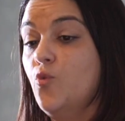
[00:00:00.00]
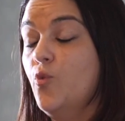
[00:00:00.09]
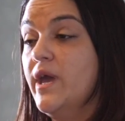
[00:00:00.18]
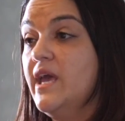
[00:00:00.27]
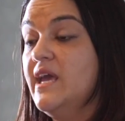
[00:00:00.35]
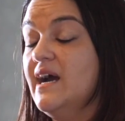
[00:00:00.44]

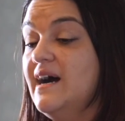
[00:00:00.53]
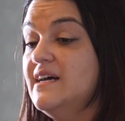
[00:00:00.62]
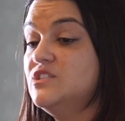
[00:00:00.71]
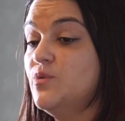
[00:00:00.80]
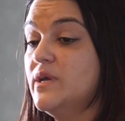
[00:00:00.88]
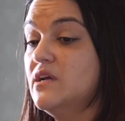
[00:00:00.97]
We are
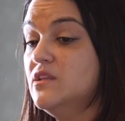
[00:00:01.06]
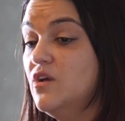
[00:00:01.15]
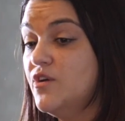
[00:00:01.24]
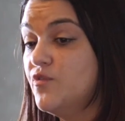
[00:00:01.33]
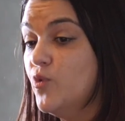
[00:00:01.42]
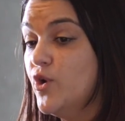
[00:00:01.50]
doing a
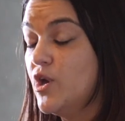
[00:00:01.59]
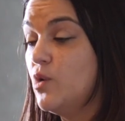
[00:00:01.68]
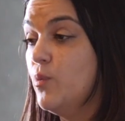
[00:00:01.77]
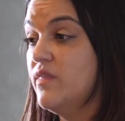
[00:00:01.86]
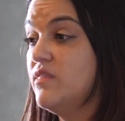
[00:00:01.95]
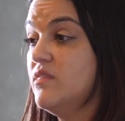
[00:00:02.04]
lot of work
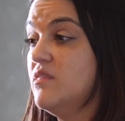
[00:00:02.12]
with